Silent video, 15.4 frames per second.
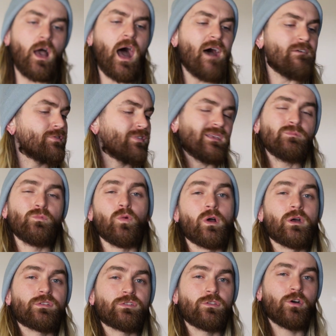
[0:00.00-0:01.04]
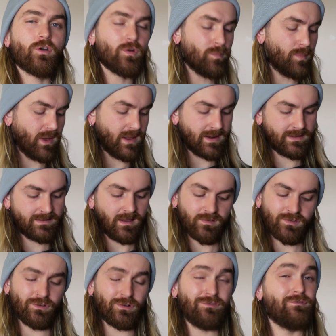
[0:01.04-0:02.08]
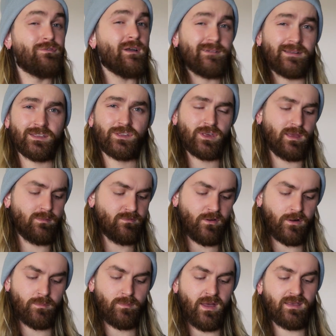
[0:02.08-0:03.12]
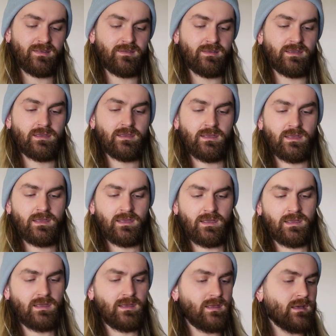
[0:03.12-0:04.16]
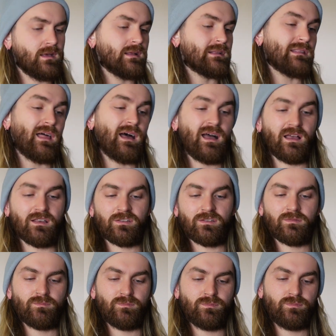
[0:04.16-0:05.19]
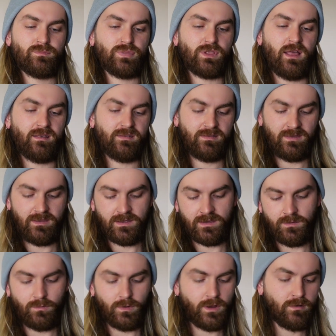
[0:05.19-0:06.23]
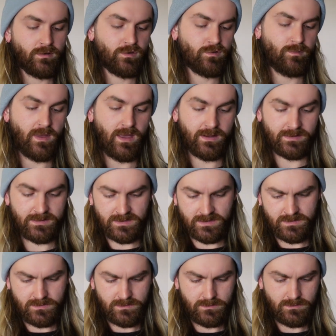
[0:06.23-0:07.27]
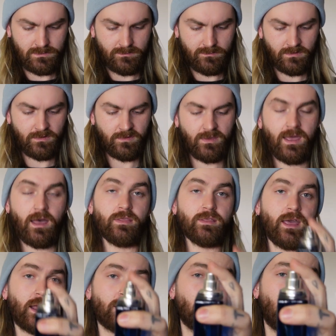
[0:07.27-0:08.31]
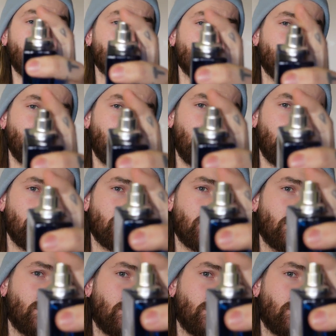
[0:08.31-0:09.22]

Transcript: I've seen worse though, but it does look very cheap, very basic. Glass, plastic, what do you expect? Let's see how the atomizer fares.